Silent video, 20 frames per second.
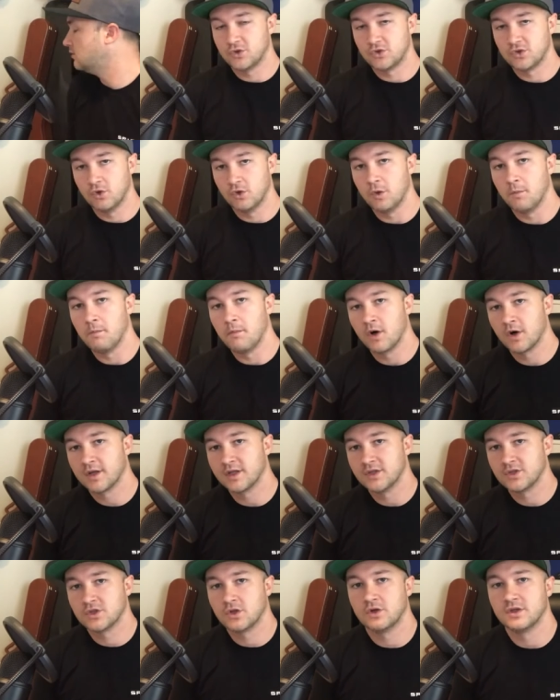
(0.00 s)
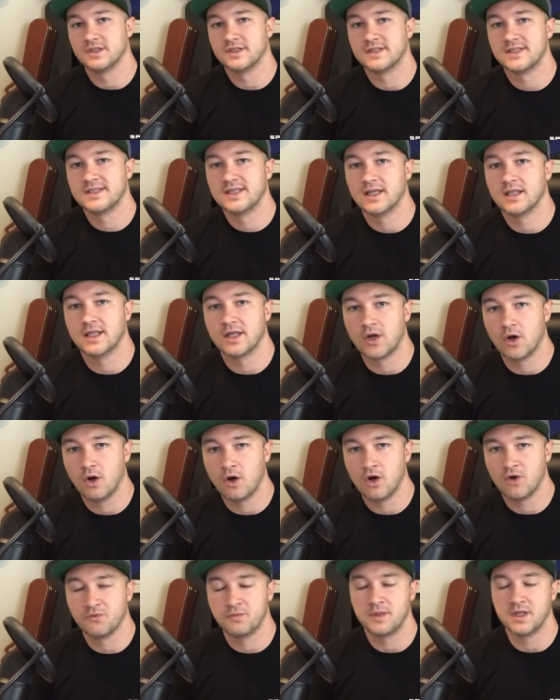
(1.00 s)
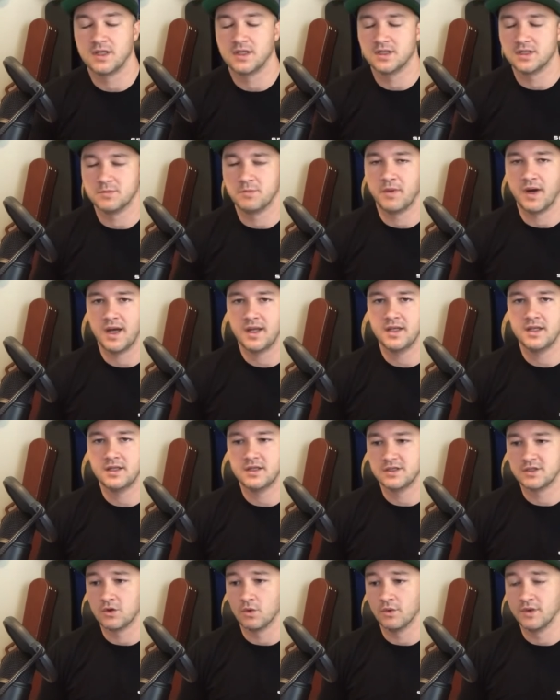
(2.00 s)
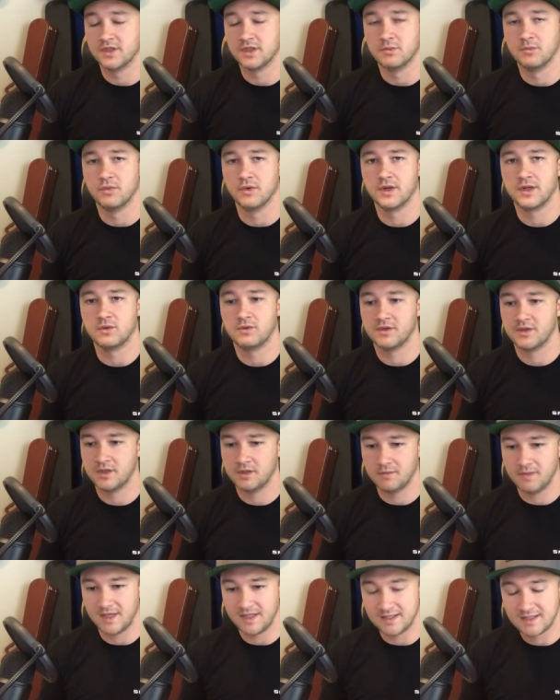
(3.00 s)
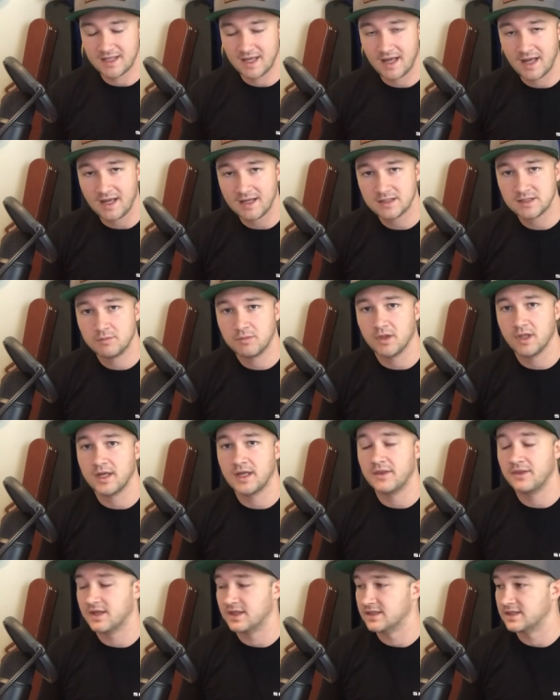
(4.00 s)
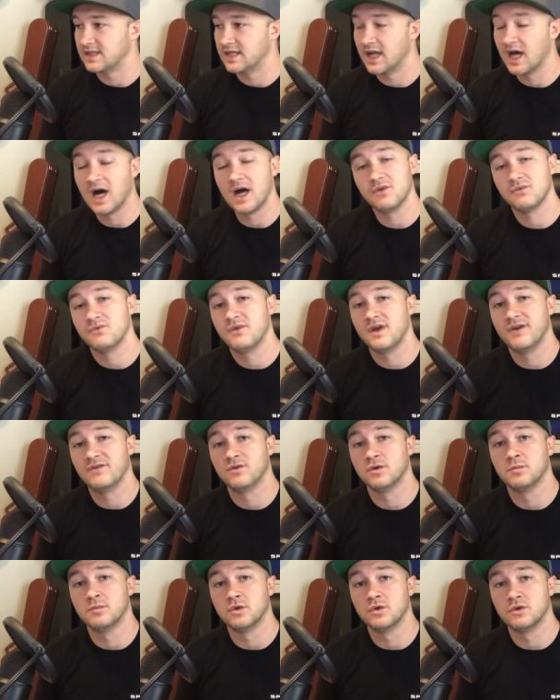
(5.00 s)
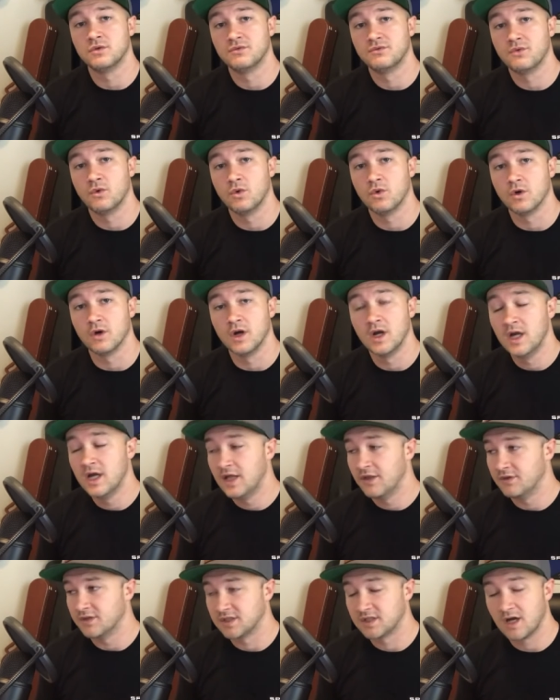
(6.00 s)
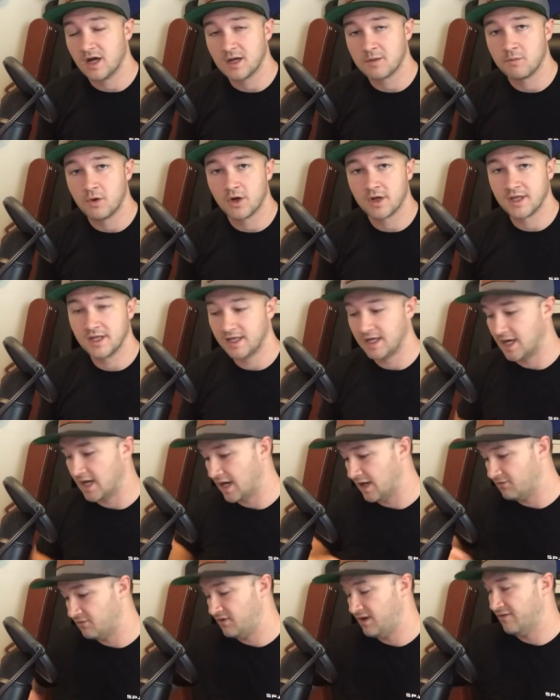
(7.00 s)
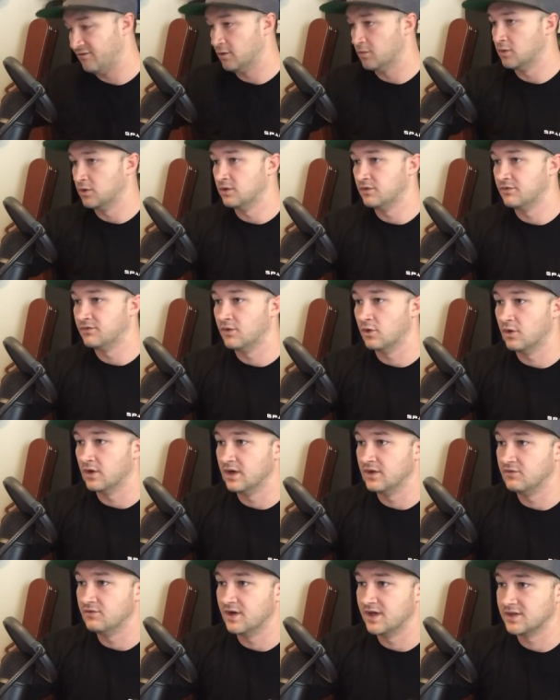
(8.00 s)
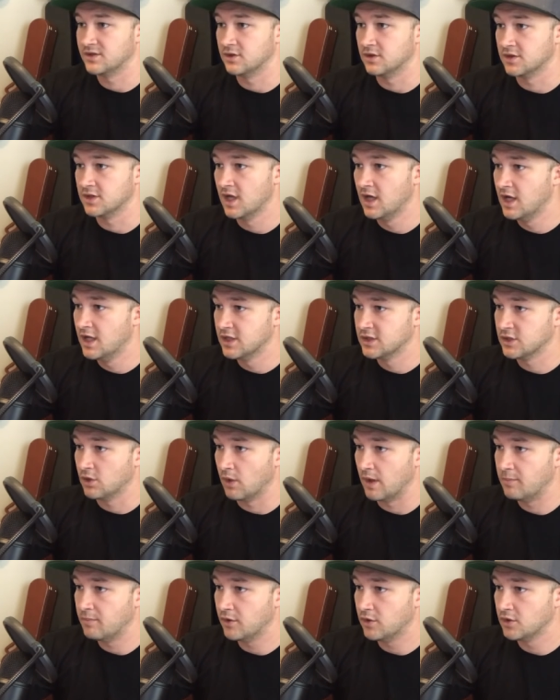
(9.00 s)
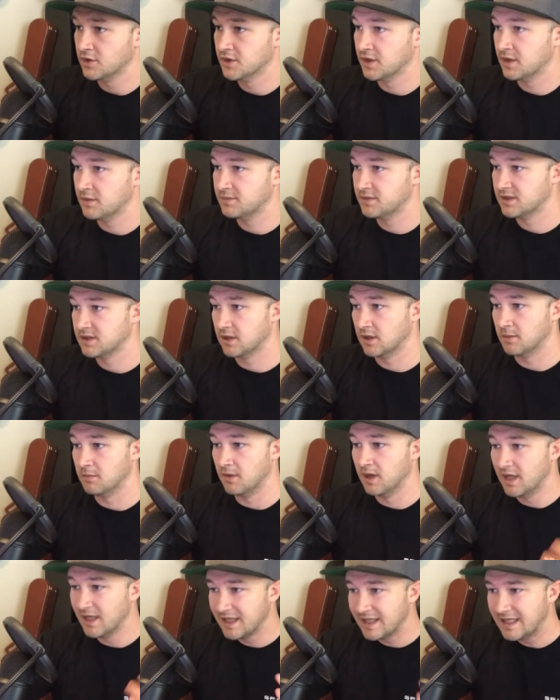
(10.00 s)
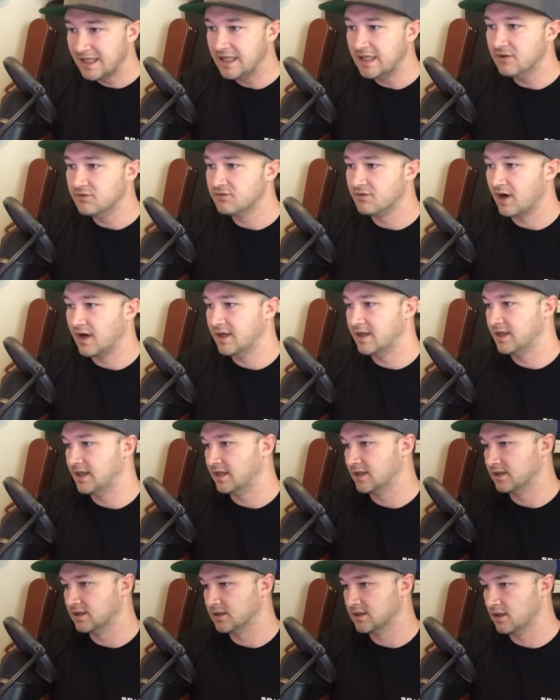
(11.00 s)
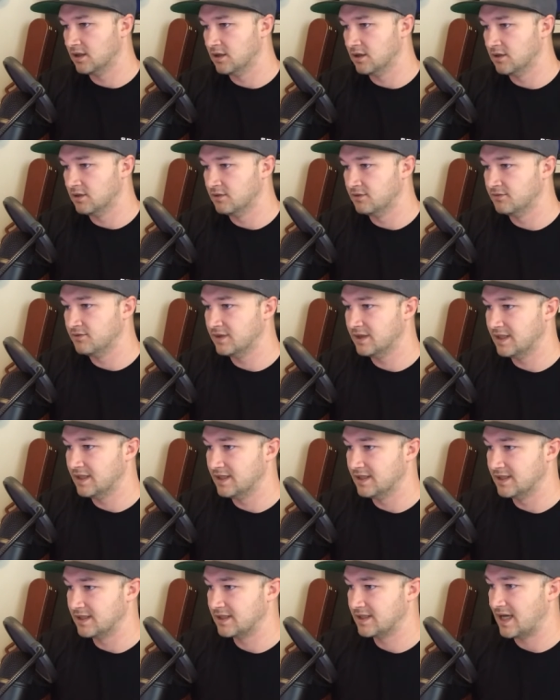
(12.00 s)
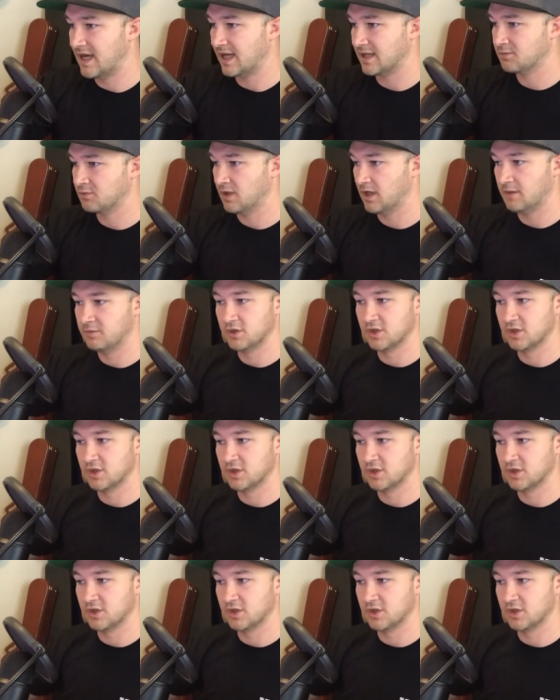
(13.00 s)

So the market started selling off because Biden is going to bring with him a tax plan that is not favorable for the stock market and not favorable for investors. So I pulled up some key findings of his tax plan.